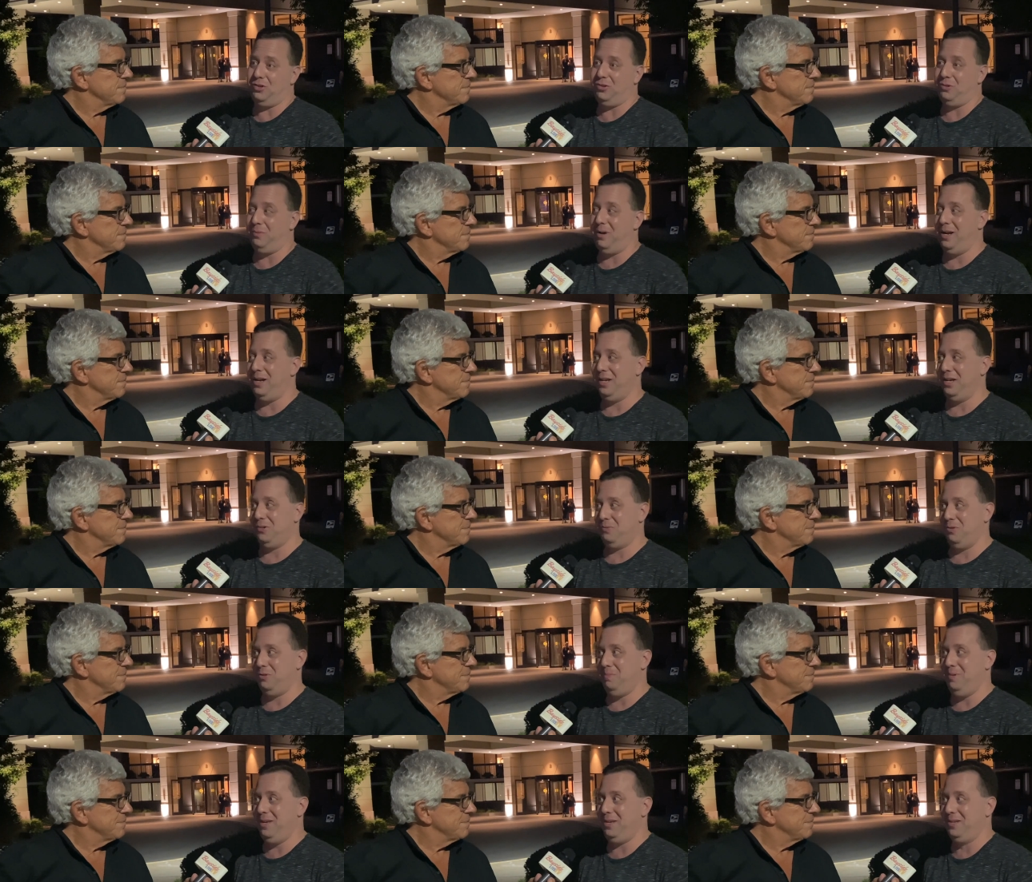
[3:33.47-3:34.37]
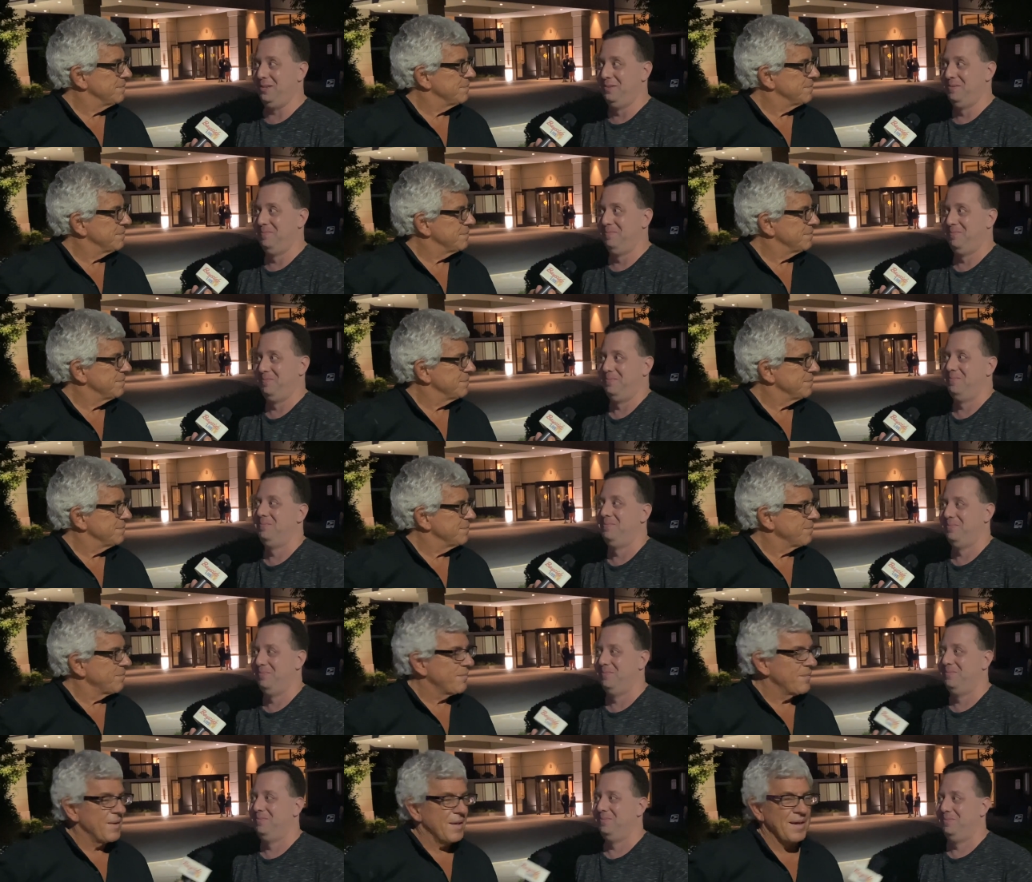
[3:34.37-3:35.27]
Speaker 1: of writing as we speak.
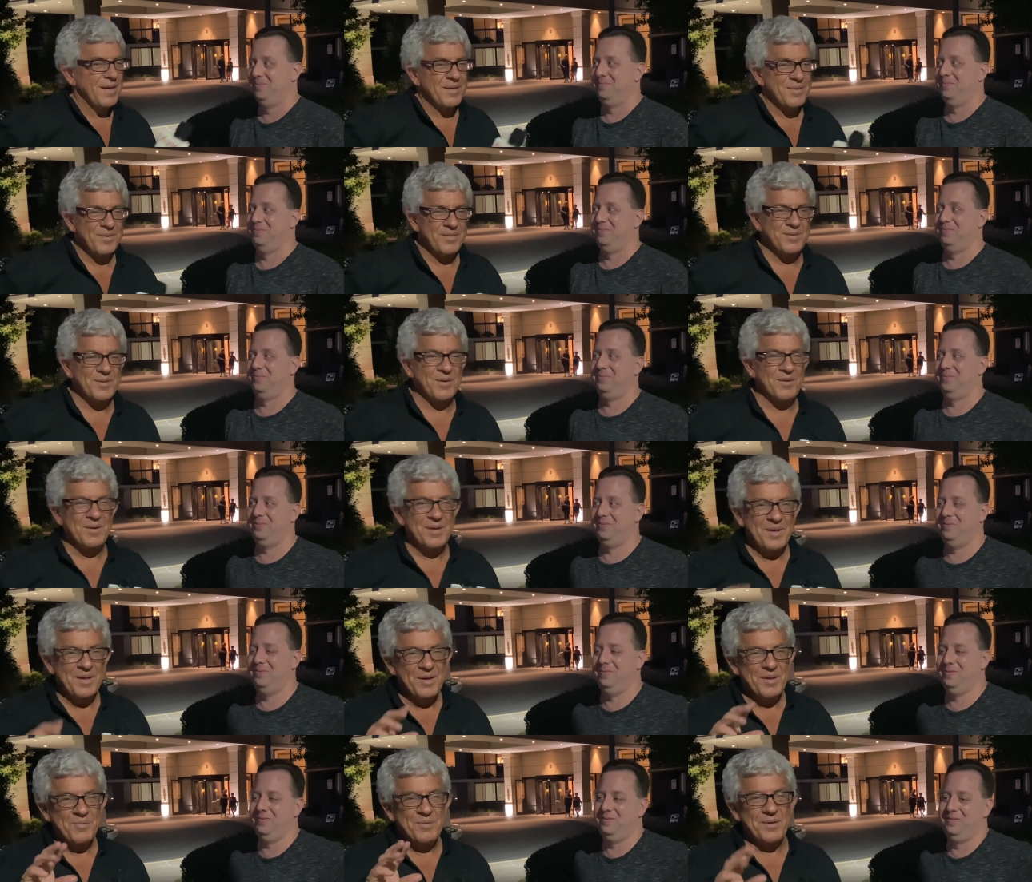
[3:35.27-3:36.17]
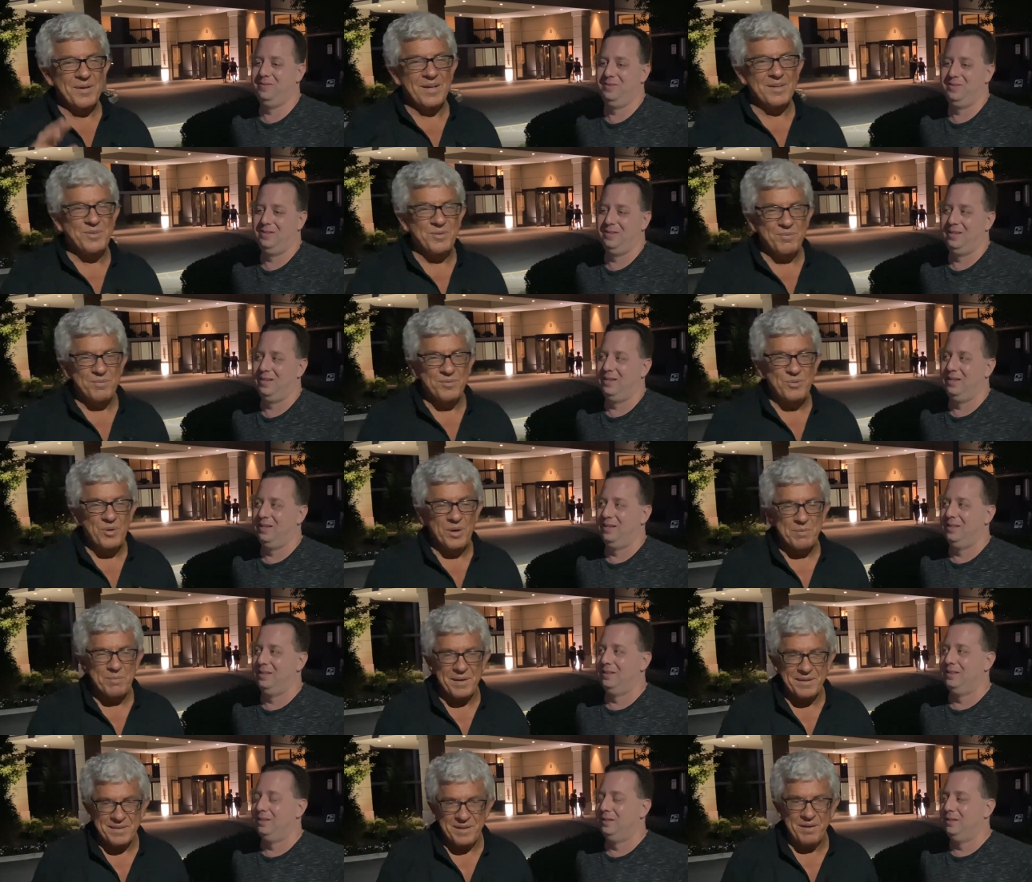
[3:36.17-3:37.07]
Speaker 2: So we talk
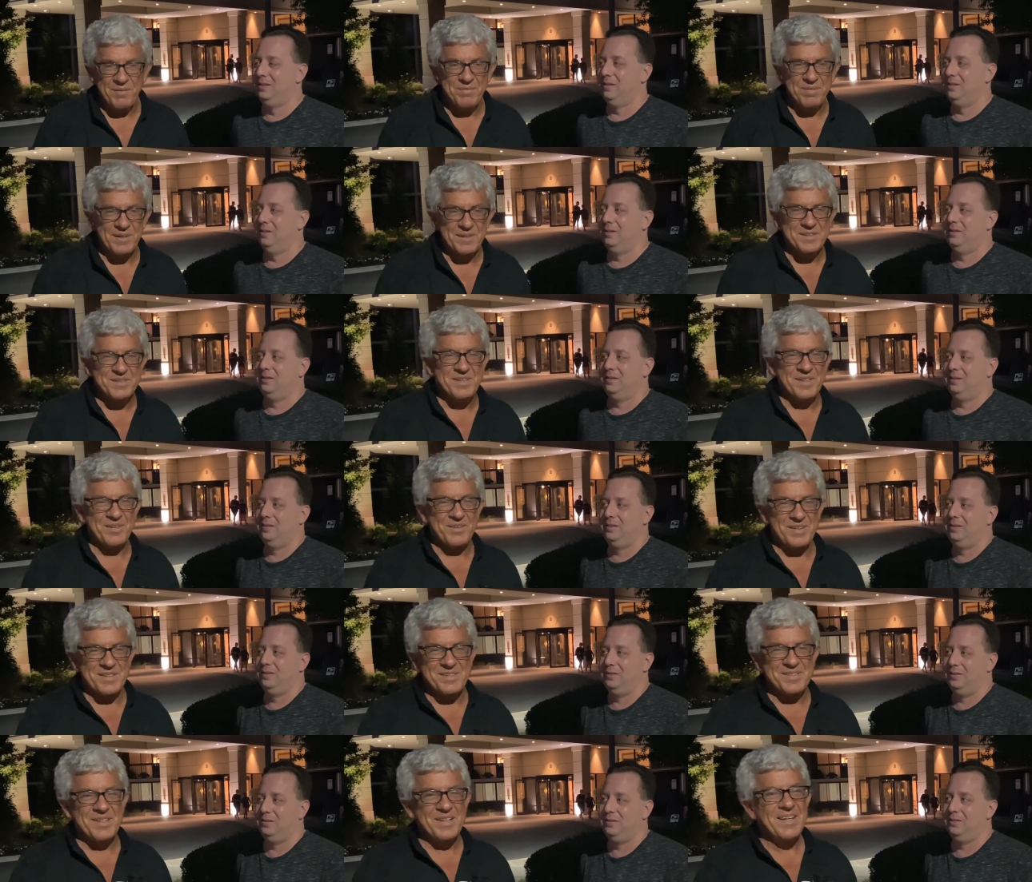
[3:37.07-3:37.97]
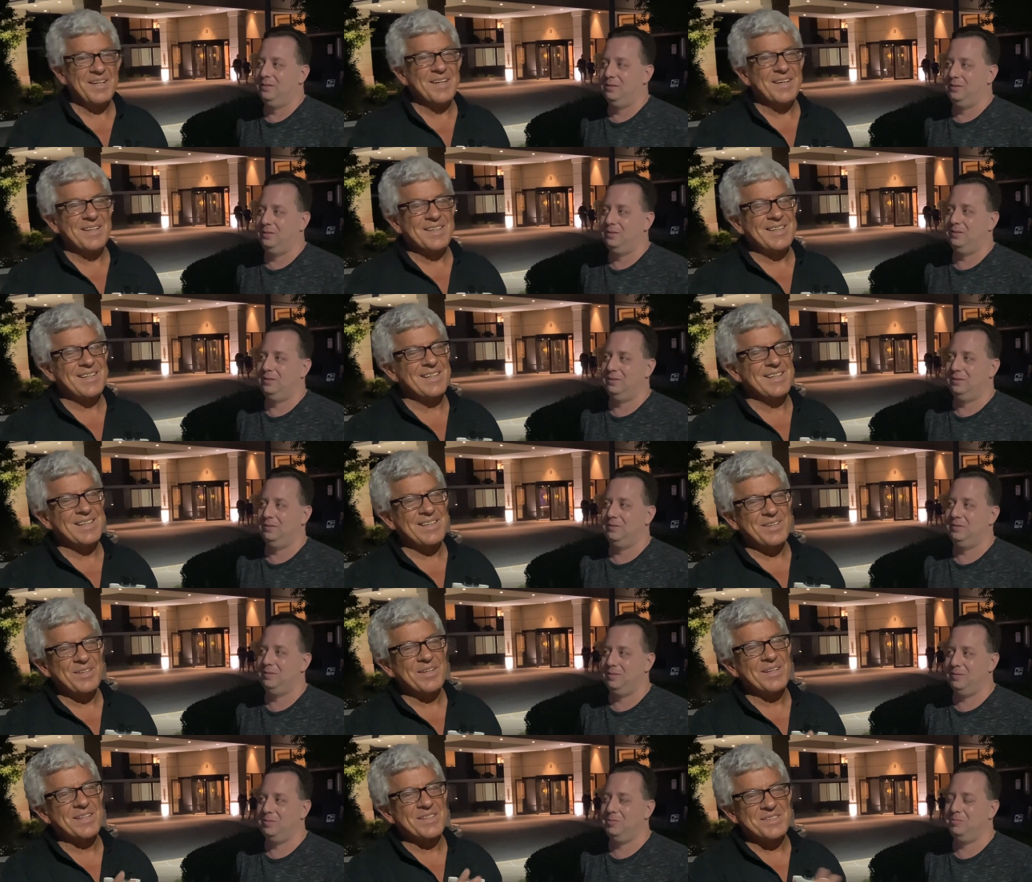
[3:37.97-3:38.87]
about Netflix series.
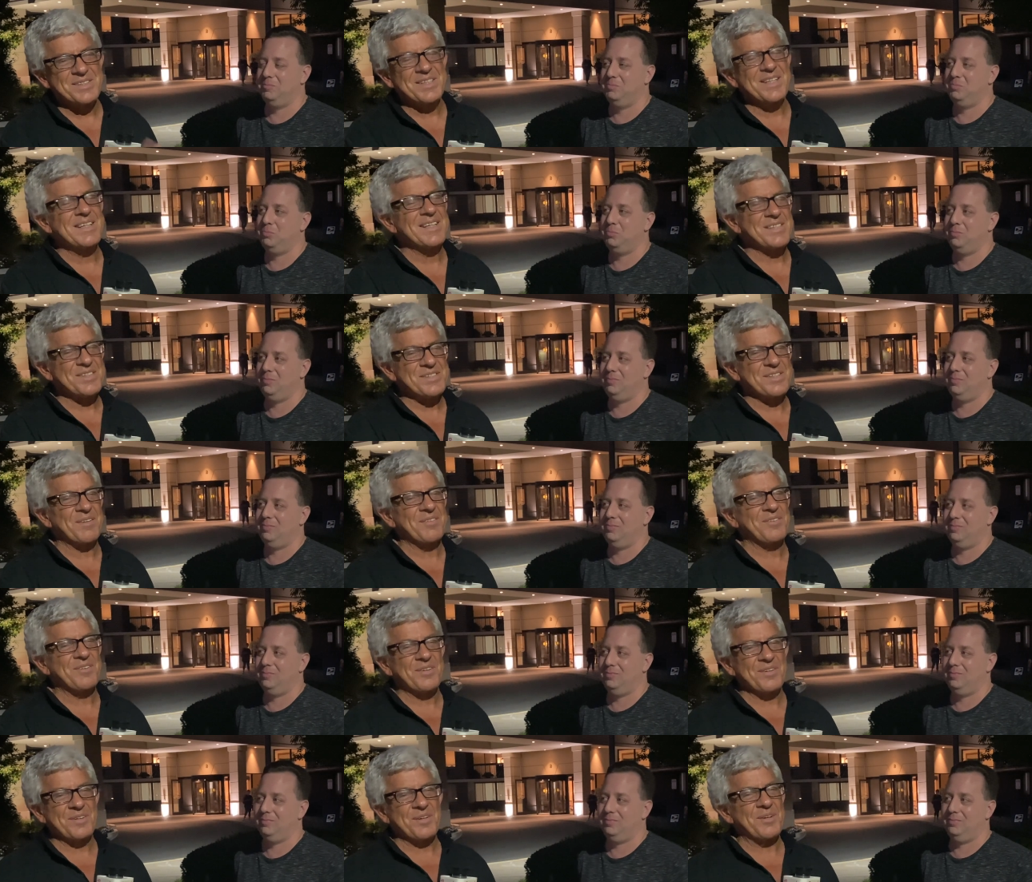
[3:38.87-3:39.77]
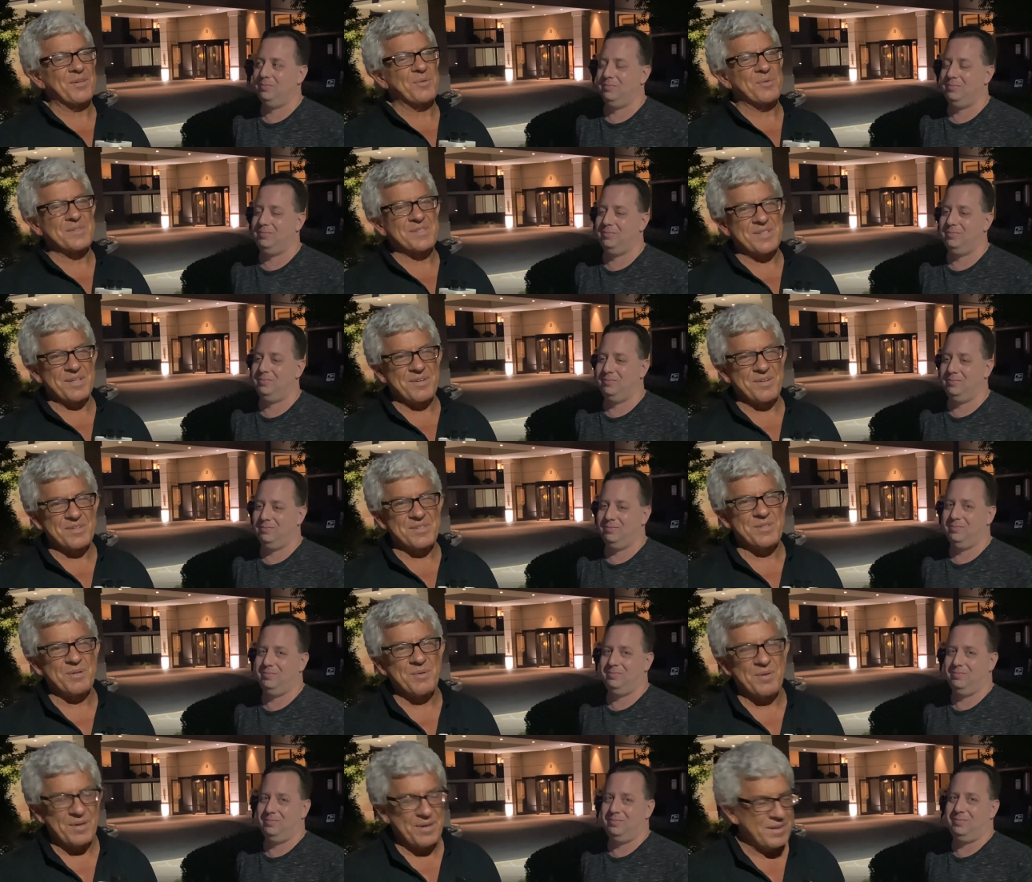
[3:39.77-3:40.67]
You're going to see this stuff turned into a series.
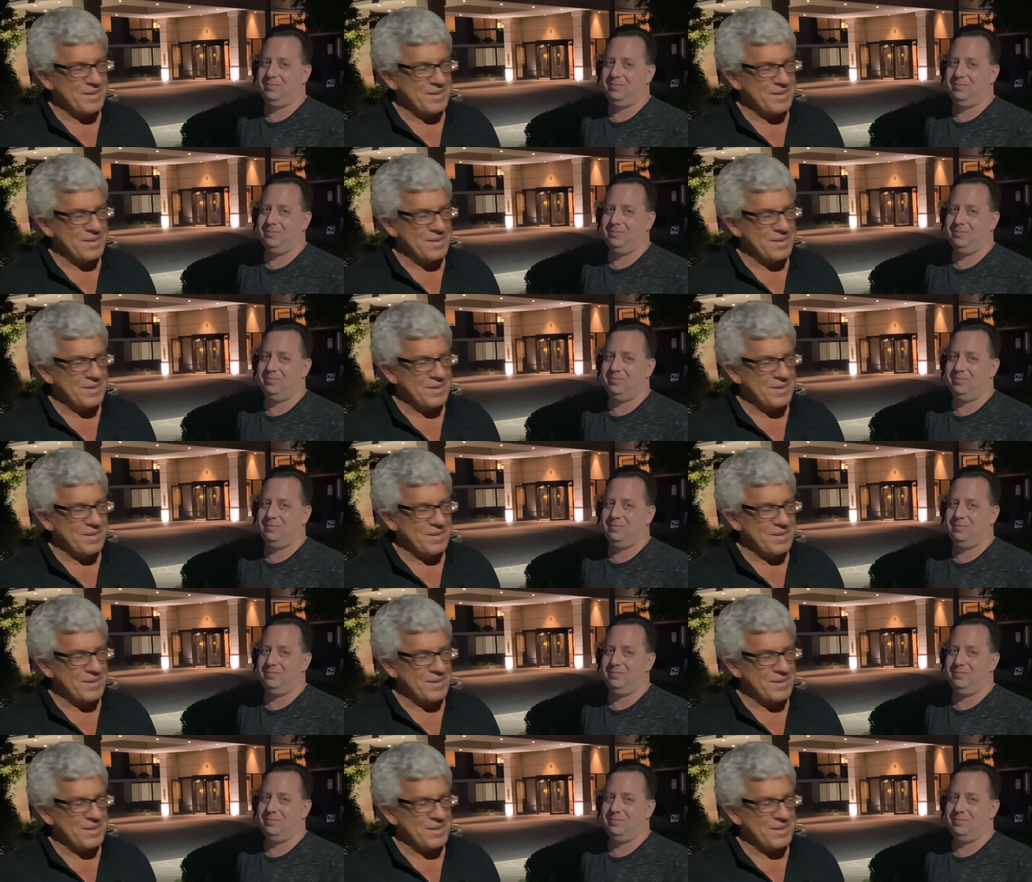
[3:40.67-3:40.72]
You are.